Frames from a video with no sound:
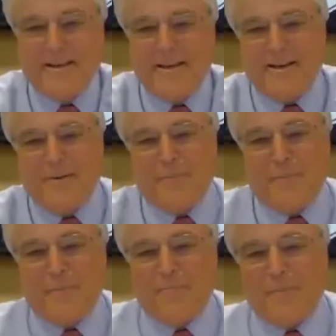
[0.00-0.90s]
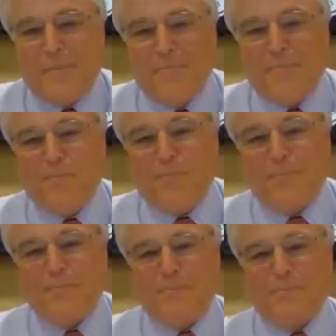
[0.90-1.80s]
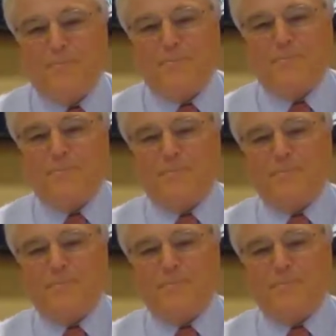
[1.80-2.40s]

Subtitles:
you, and thanks for making the time to be with us. We're